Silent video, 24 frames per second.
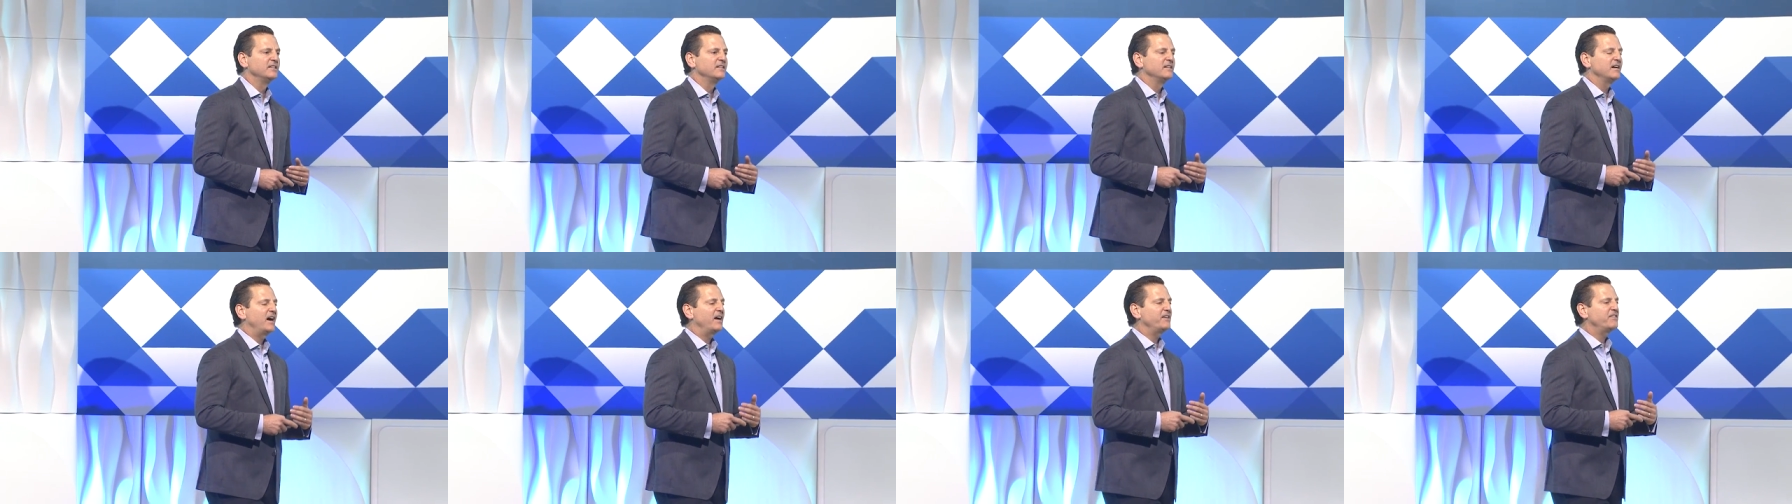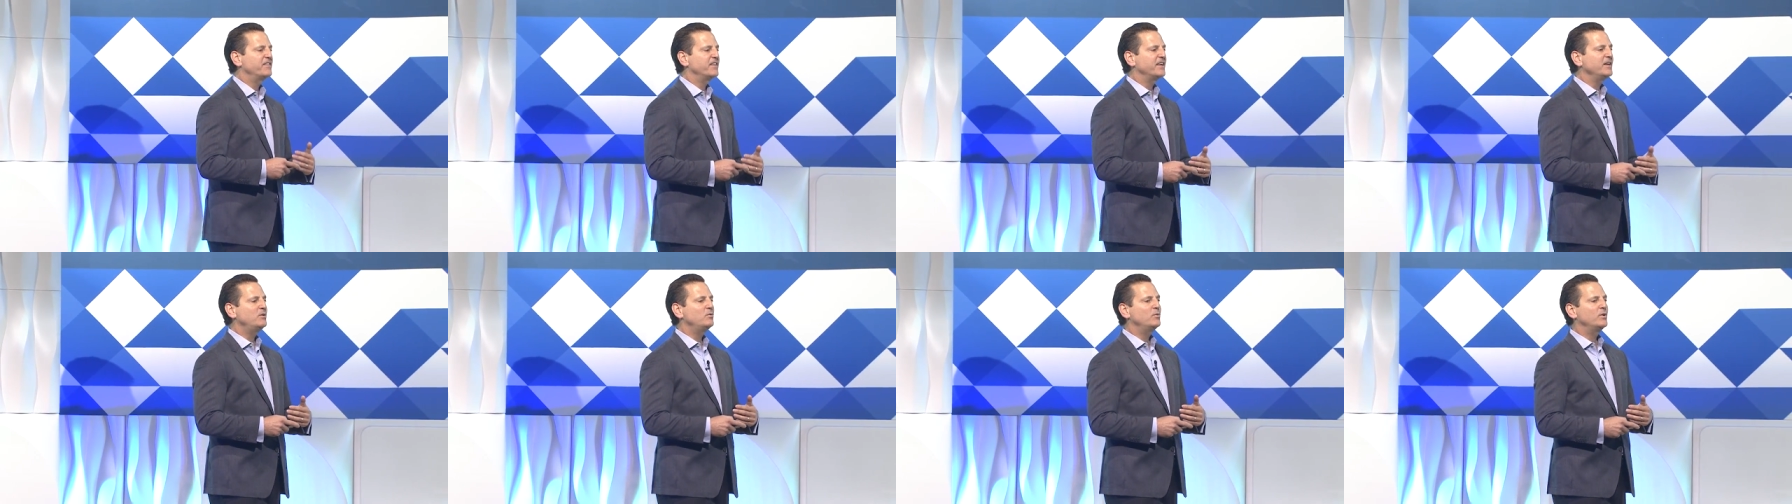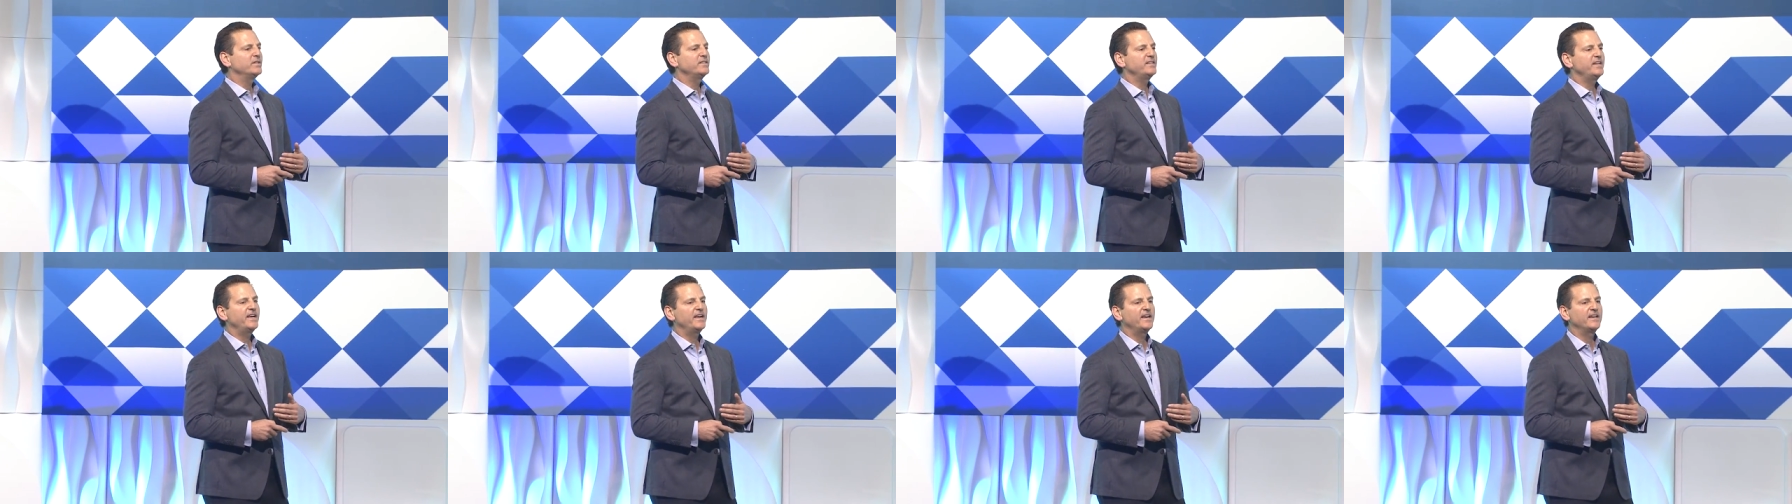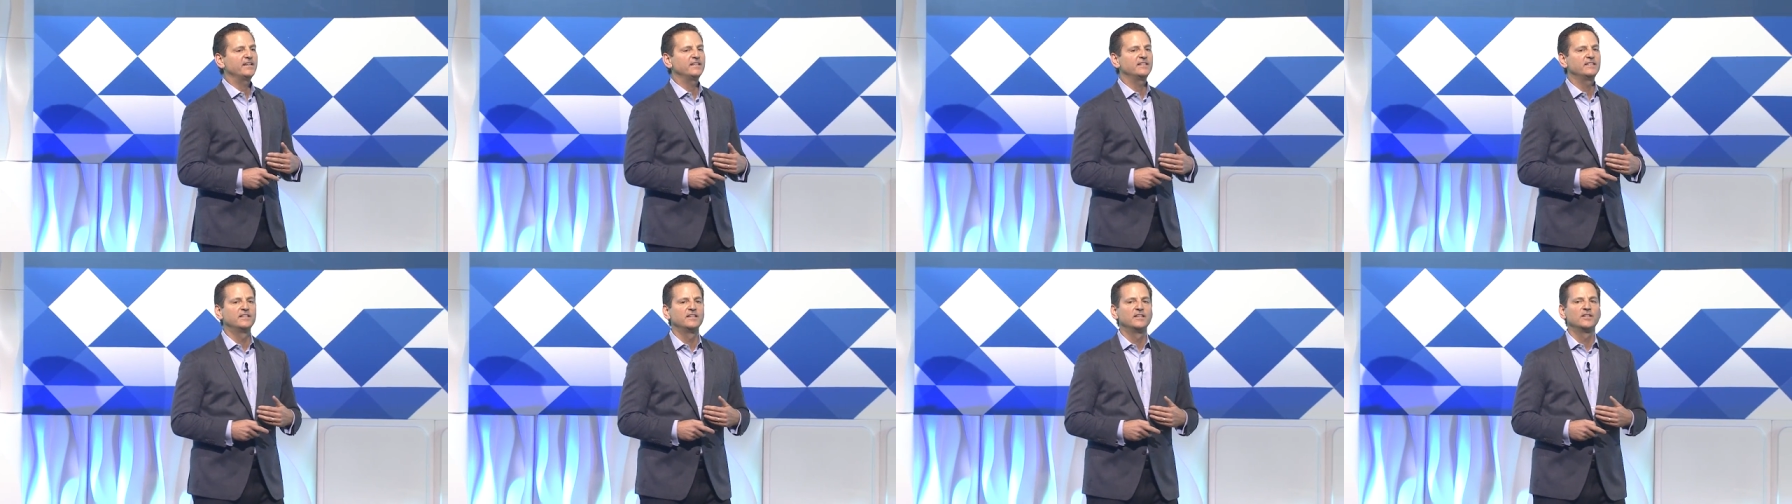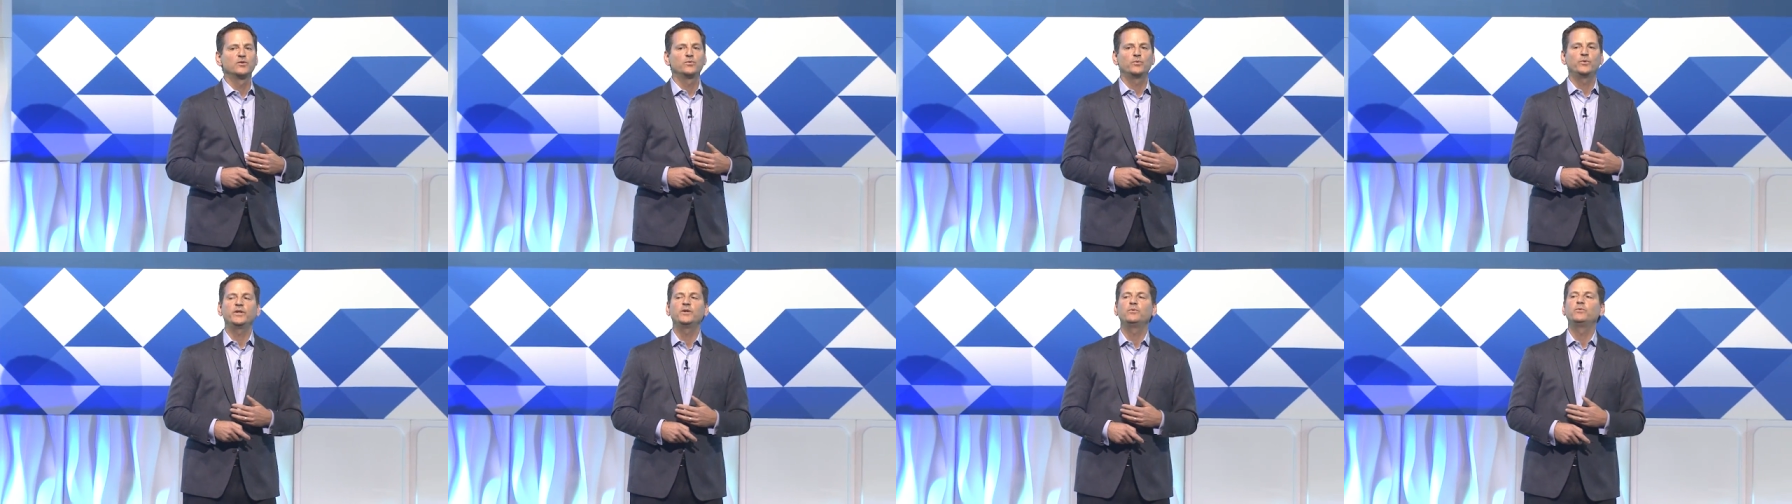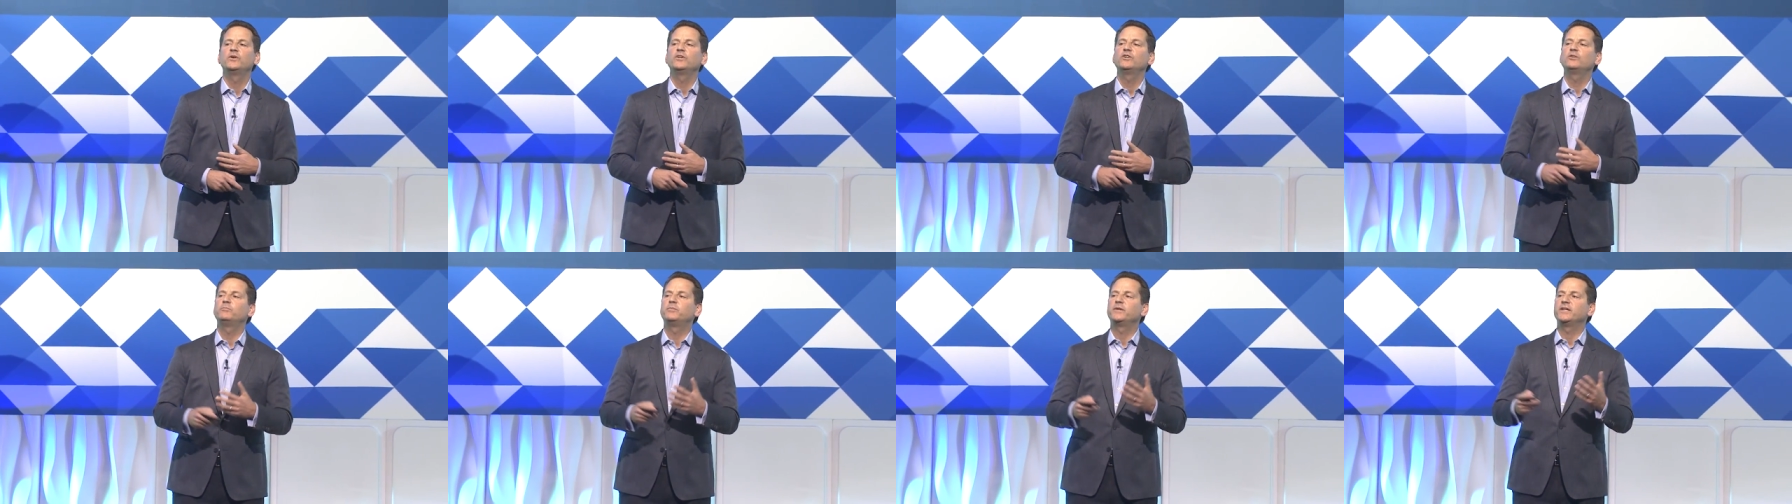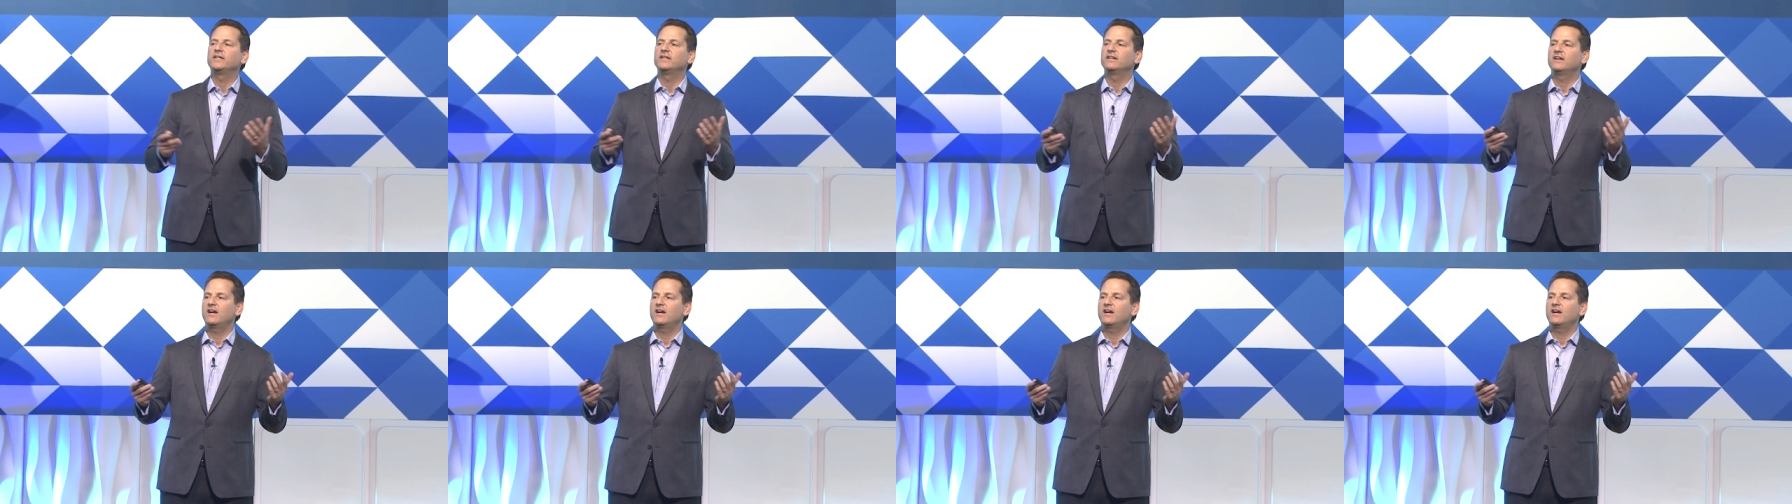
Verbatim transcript: I think one day we will be